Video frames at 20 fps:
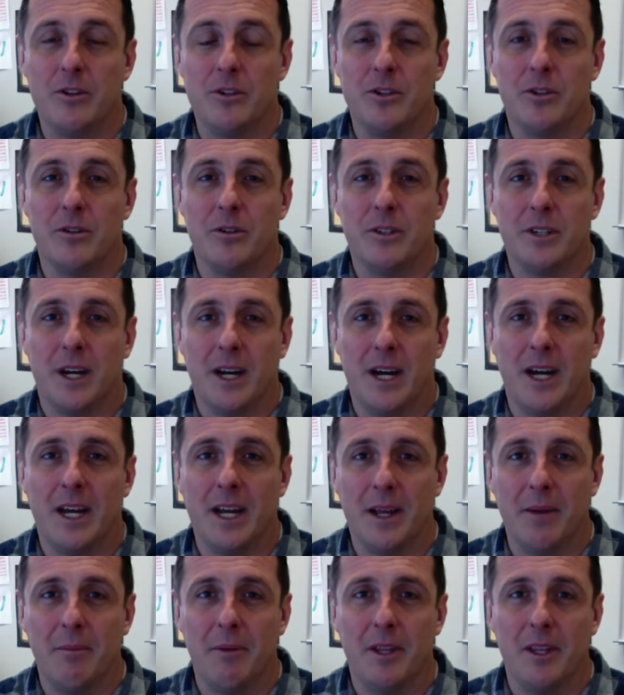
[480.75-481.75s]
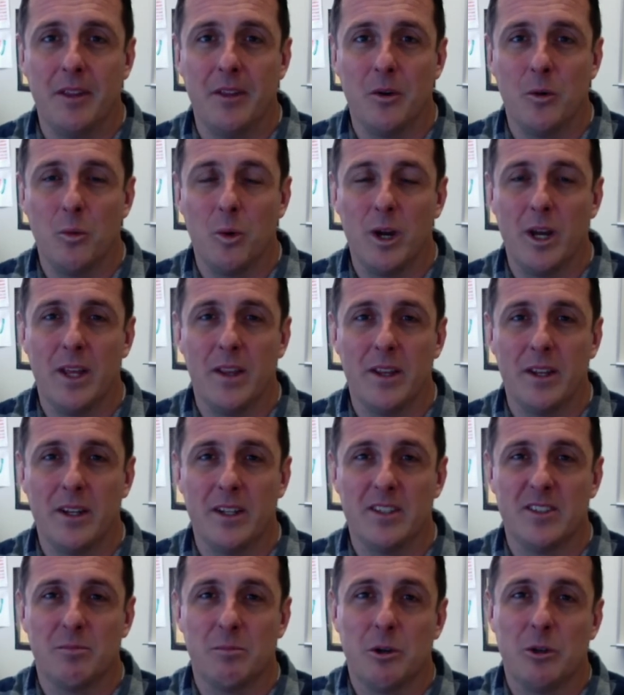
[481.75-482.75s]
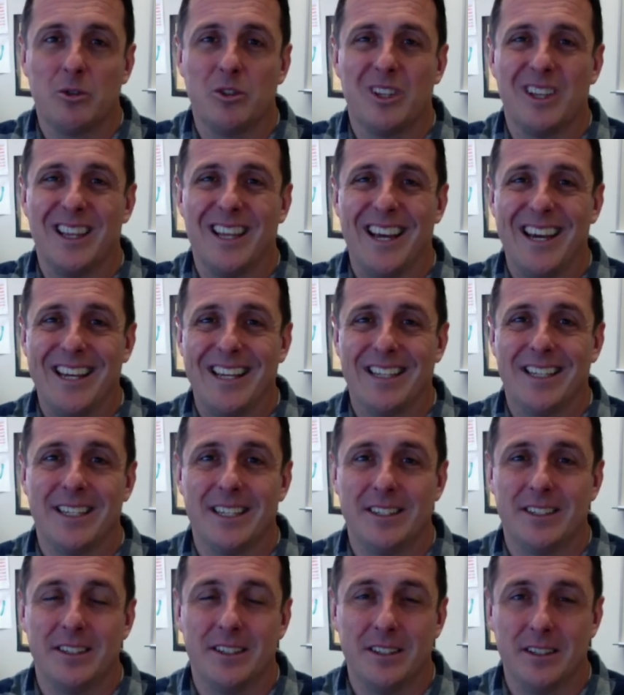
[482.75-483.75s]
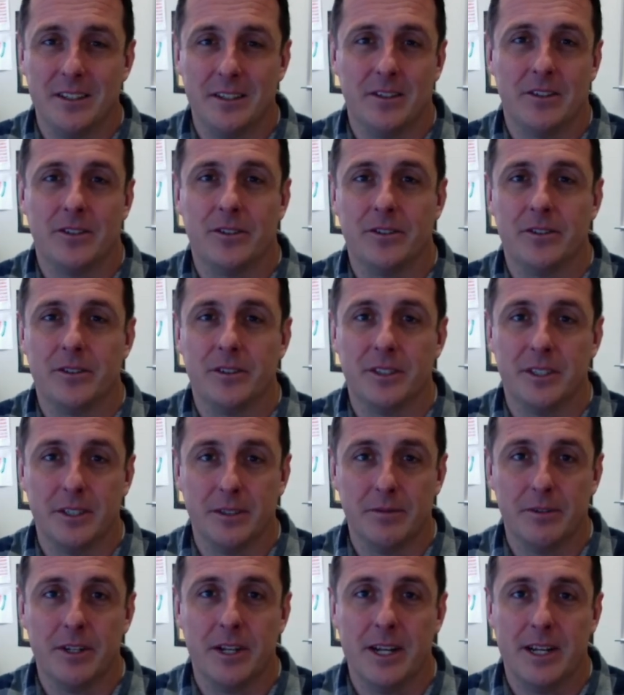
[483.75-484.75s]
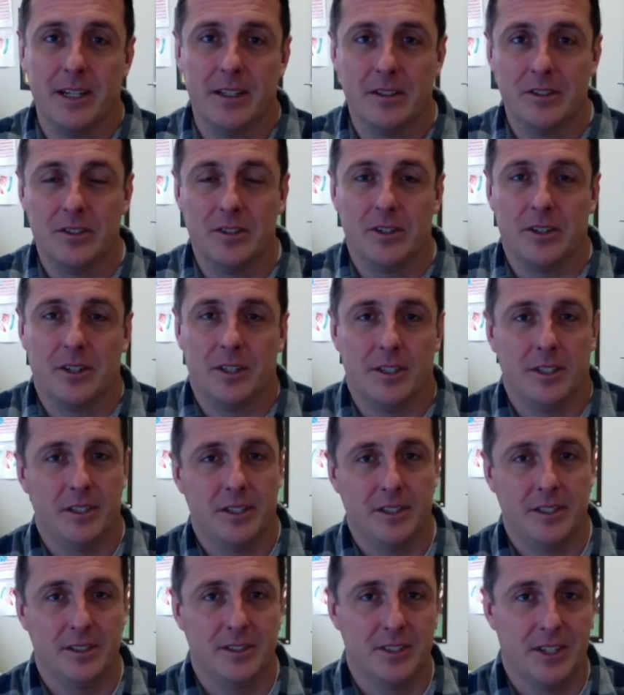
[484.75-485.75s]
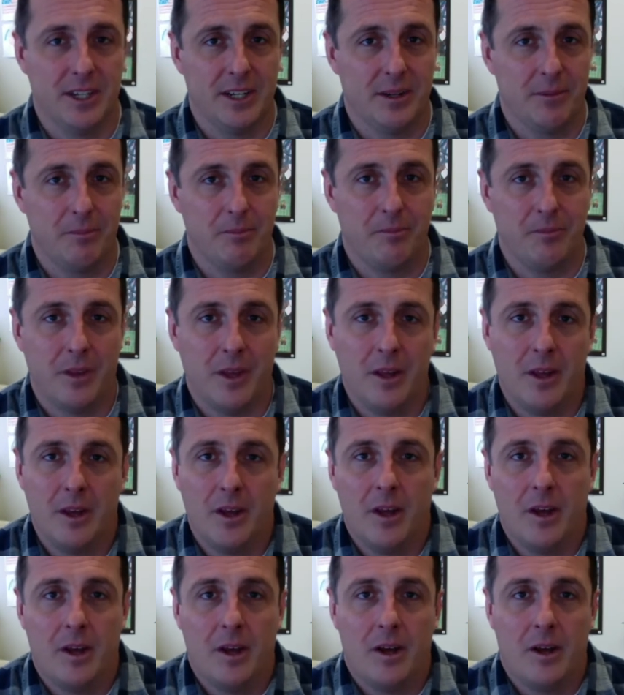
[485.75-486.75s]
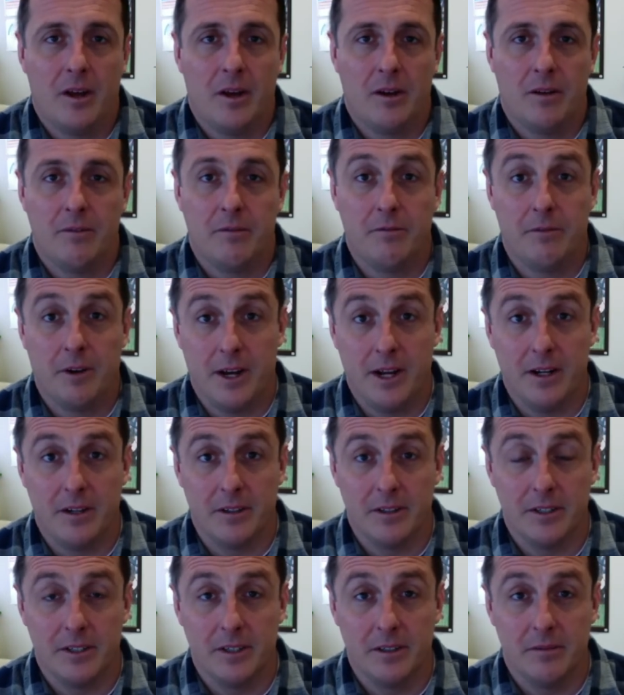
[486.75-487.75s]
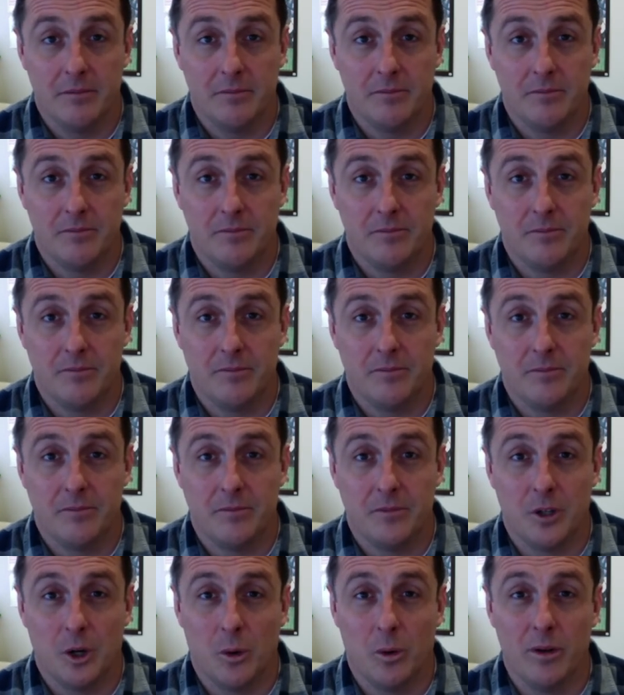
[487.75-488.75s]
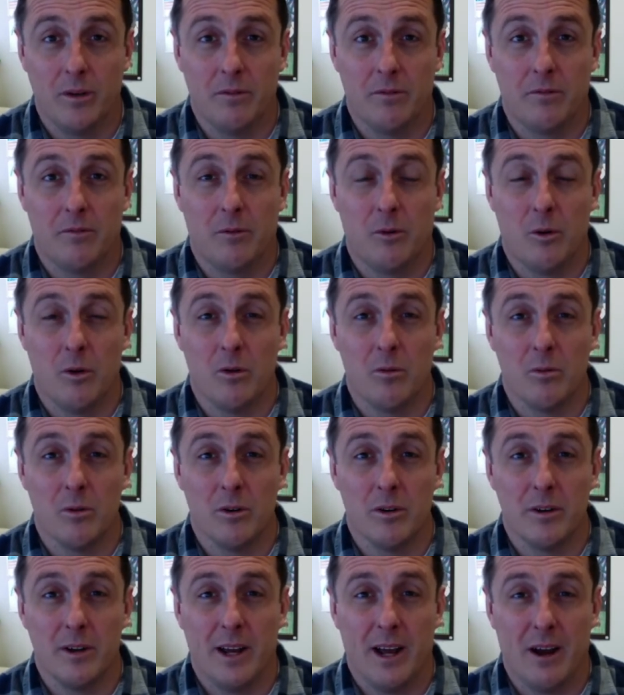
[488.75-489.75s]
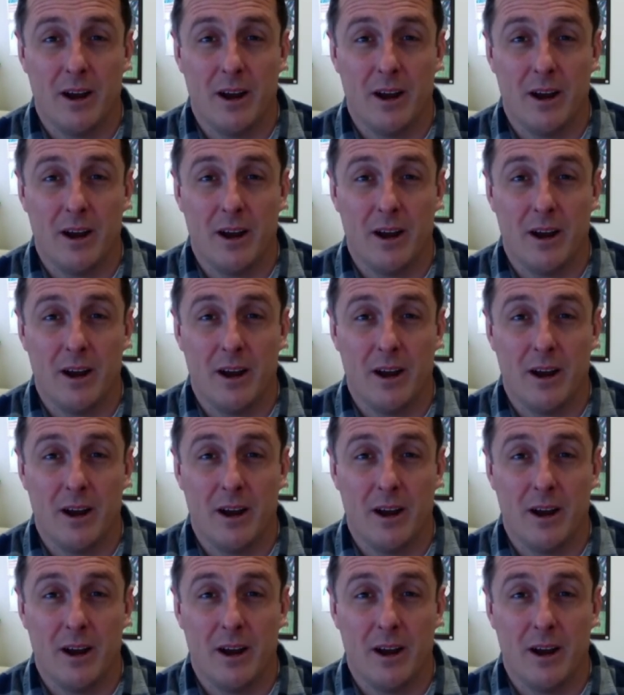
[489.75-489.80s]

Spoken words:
your time in the way that it's most likely to yield dividends on the exam. Finally, going forward,